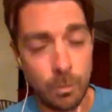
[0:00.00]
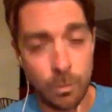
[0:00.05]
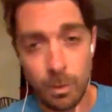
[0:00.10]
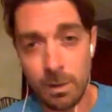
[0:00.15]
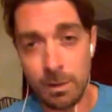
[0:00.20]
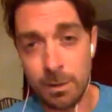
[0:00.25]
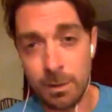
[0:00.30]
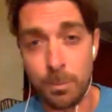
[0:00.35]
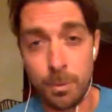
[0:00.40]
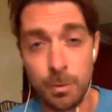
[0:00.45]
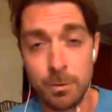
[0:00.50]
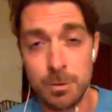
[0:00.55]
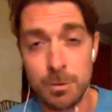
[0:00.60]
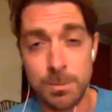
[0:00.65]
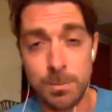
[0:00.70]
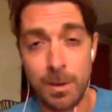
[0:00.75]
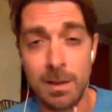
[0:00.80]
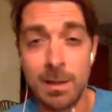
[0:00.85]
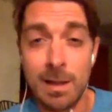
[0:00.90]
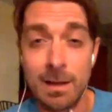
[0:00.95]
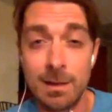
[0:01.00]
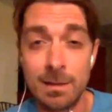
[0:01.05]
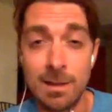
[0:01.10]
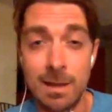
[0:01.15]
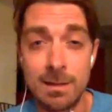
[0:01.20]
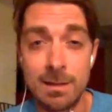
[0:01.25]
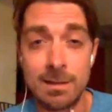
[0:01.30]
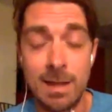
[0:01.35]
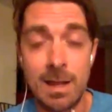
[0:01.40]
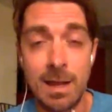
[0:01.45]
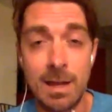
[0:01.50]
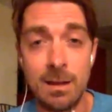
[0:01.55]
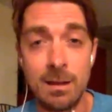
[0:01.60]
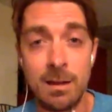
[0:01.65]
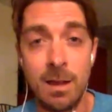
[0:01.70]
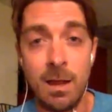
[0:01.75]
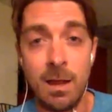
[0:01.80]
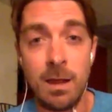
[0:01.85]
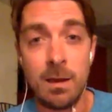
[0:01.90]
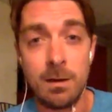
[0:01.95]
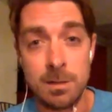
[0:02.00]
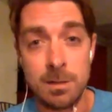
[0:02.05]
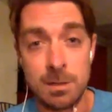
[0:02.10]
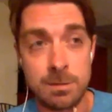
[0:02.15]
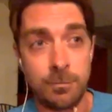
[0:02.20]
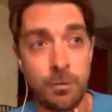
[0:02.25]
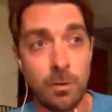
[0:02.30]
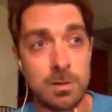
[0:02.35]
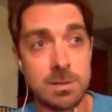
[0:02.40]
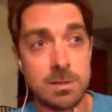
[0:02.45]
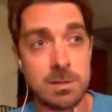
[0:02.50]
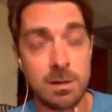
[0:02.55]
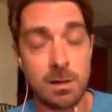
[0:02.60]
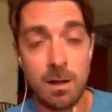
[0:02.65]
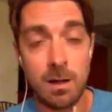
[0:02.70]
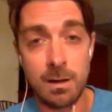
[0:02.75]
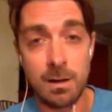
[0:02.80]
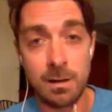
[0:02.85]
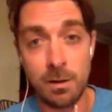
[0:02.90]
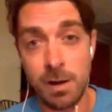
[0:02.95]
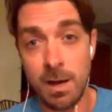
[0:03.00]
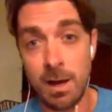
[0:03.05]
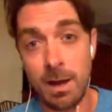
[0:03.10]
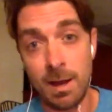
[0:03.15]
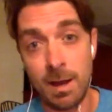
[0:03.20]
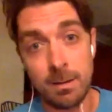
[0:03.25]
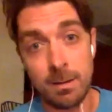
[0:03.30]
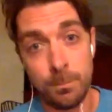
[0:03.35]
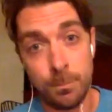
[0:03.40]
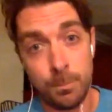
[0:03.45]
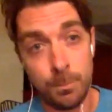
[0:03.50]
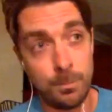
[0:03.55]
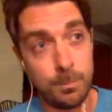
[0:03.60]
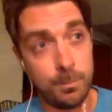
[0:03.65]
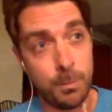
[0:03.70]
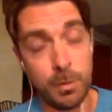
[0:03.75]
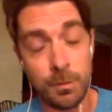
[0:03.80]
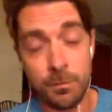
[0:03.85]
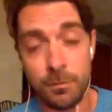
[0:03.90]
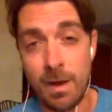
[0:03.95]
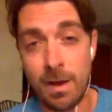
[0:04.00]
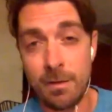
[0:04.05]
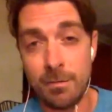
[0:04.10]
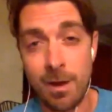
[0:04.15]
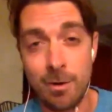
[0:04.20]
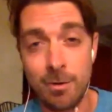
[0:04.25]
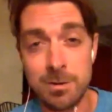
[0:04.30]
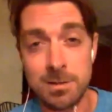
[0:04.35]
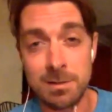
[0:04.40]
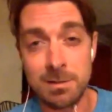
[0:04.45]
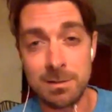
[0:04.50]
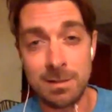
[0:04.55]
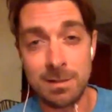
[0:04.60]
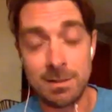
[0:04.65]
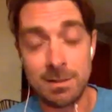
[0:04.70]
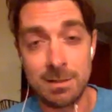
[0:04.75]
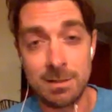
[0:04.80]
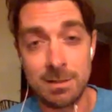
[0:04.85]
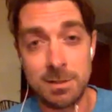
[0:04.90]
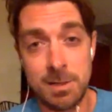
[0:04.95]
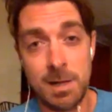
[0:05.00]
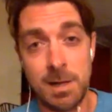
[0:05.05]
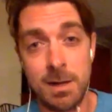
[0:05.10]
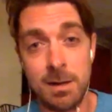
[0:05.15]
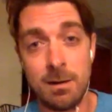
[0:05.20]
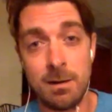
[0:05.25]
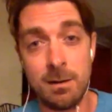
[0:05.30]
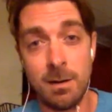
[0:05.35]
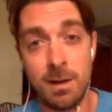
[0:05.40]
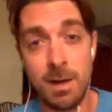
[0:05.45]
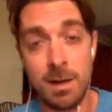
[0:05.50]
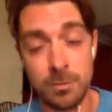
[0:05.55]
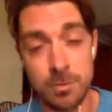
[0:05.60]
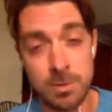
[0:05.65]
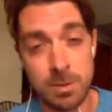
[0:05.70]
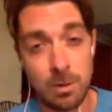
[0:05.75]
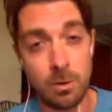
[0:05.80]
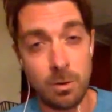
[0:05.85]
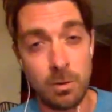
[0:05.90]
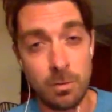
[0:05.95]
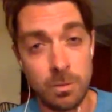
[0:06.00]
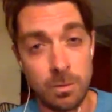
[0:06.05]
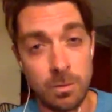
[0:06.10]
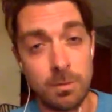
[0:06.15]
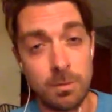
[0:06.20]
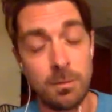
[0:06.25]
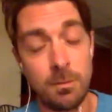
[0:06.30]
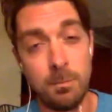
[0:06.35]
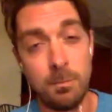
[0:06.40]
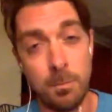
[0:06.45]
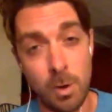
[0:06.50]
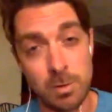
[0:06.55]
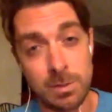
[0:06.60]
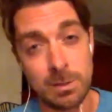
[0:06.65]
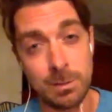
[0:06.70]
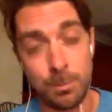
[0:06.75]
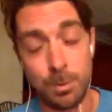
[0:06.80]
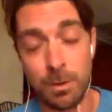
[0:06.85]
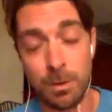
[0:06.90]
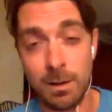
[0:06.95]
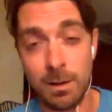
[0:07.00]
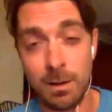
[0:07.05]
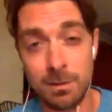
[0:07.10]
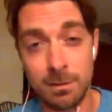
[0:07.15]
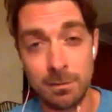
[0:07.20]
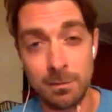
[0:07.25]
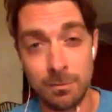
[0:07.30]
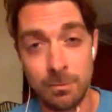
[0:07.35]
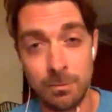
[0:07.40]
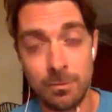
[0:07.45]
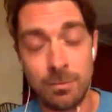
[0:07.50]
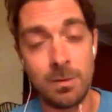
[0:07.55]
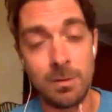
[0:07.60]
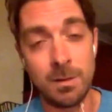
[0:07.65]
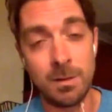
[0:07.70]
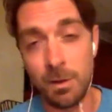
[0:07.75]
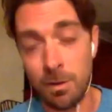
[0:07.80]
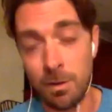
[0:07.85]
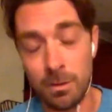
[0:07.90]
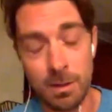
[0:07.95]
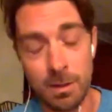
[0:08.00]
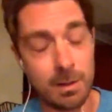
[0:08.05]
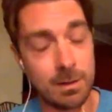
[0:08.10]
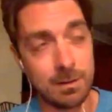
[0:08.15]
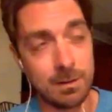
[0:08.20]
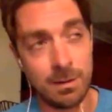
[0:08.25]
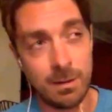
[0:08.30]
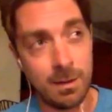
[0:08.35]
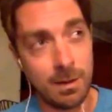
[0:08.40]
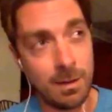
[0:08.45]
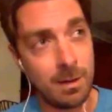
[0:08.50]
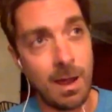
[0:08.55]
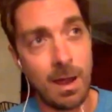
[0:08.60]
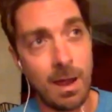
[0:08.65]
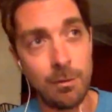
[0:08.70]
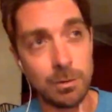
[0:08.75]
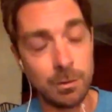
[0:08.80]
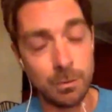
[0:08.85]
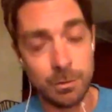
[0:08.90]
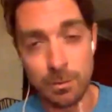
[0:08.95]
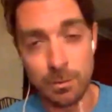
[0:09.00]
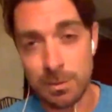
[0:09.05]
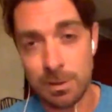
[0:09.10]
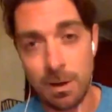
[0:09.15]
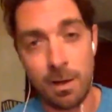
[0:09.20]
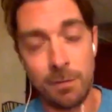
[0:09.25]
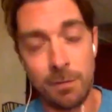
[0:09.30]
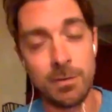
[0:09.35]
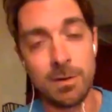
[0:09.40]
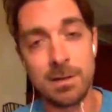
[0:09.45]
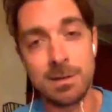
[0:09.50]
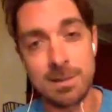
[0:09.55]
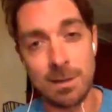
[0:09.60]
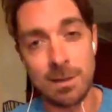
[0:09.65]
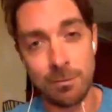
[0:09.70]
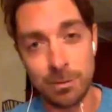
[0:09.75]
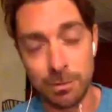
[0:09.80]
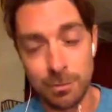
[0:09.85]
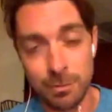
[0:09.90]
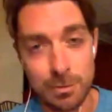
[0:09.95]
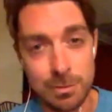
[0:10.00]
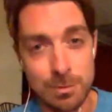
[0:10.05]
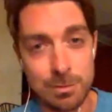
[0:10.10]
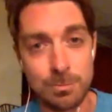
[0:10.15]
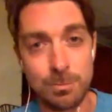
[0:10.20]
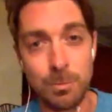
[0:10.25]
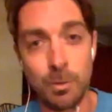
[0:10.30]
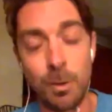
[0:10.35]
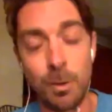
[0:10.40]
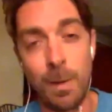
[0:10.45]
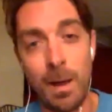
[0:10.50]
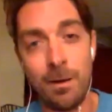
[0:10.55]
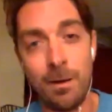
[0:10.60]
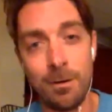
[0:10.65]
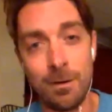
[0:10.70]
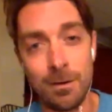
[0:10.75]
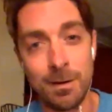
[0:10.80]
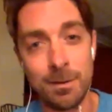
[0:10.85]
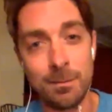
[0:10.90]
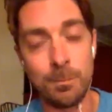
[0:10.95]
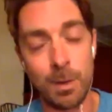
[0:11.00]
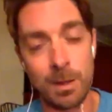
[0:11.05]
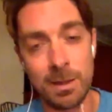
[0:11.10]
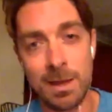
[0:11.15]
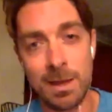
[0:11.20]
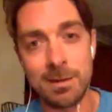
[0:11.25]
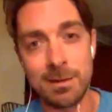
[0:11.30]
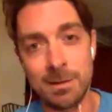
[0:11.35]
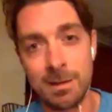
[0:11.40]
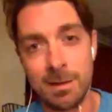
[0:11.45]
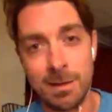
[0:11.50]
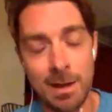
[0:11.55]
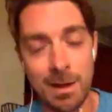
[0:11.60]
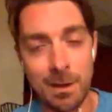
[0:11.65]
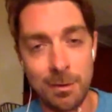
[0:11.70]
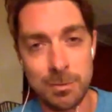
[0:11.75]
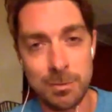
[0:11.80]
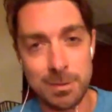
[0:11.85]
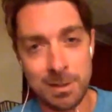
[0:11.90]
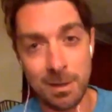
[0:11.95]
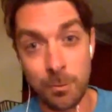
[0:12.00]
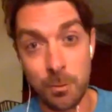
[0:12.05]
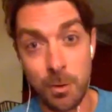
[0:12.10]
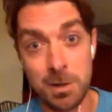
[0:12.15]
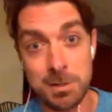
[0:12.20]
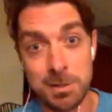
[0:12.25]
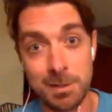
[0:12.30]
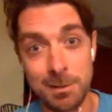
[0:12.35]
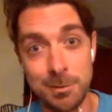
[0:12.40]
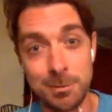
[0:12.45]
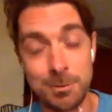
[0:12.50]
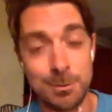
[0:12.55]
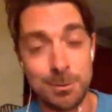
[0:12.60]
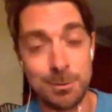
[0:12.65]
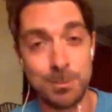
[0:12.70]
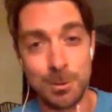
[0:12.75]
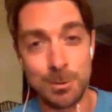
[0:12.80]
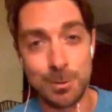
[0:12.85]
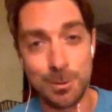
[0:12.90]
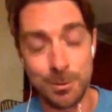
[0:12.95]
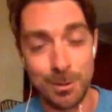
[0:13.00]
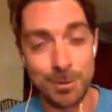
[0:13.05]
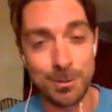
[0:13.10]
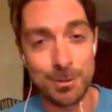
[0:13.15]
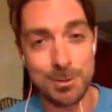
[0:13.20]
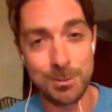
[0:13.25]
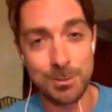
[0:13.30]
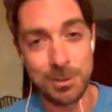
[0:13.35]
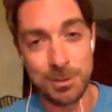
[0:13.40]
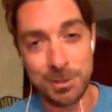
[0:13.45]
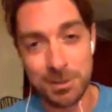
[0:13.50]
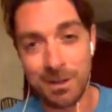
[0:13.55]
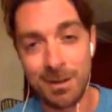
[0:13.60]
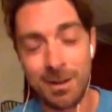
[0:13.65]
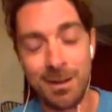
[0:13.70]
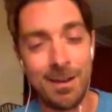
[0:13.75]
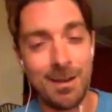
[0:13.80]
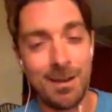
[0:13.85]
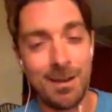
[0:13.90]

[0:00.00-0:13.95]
what you produce by the end of that day, just focusing on, okay, I put 5 hours into the chair and it was all mostly productive. You know, like I would lose confidence, I would lose willpower. And by the end of the day, I was like watching YouTube tutorials, which,